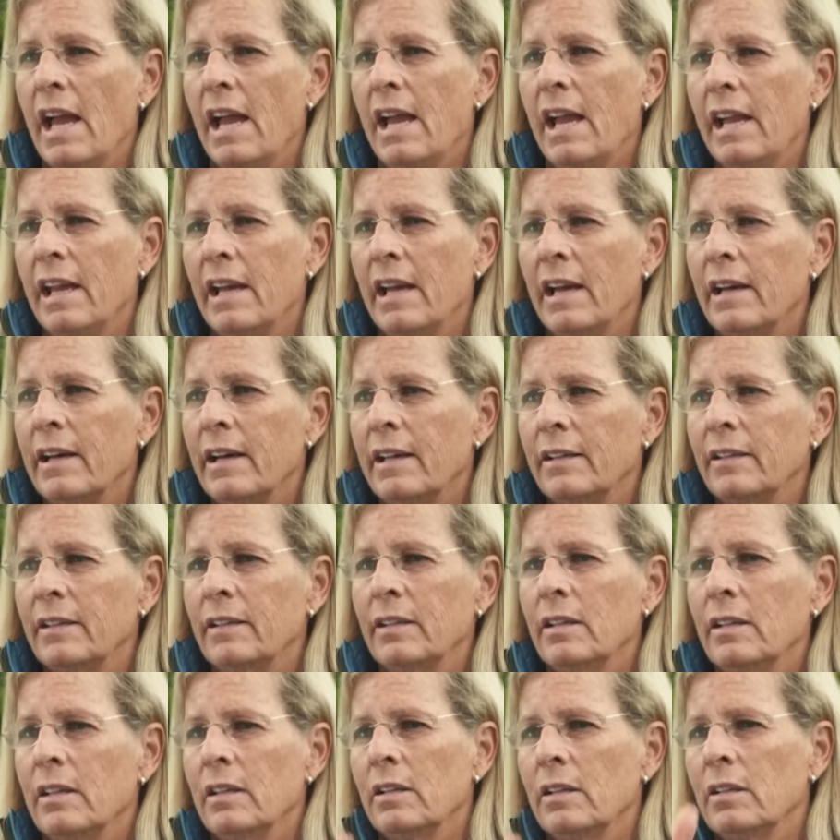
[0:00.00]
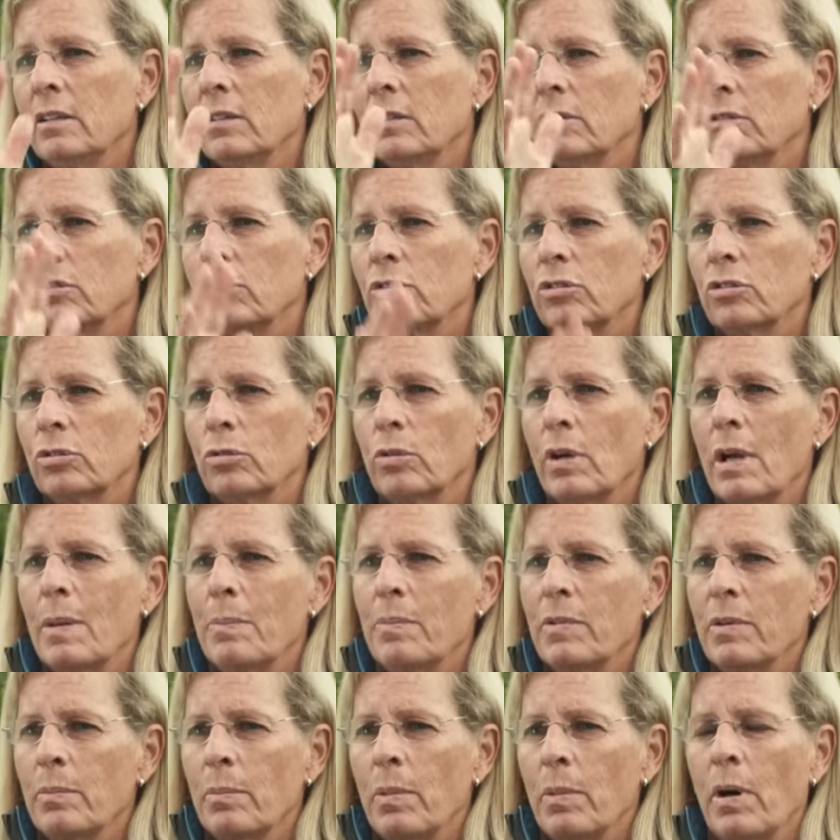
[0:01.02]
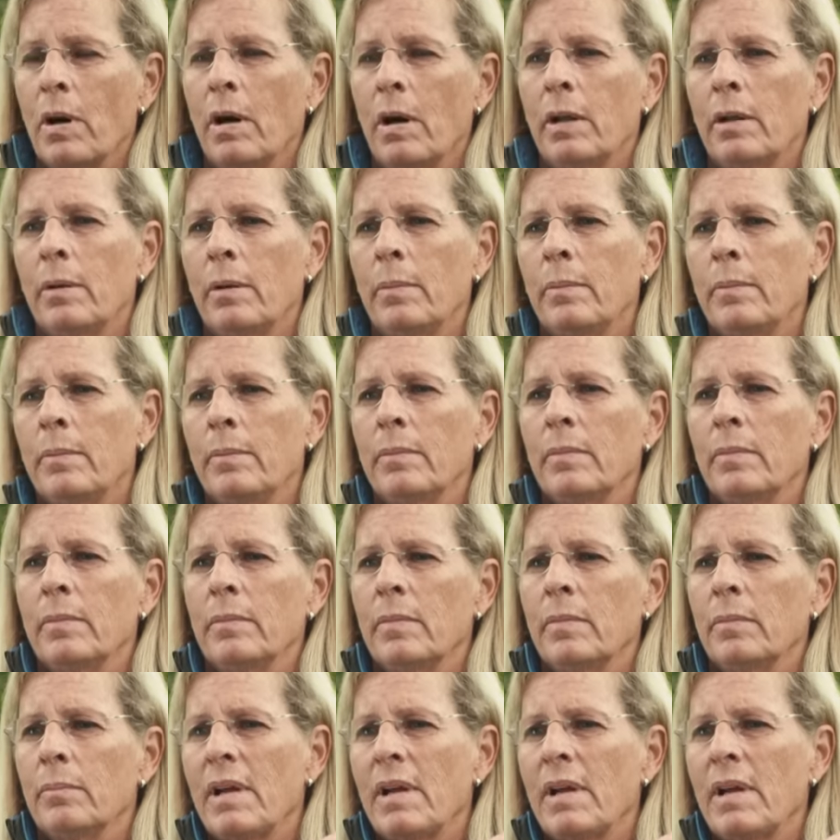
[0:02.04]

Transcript: and scraped the bottom,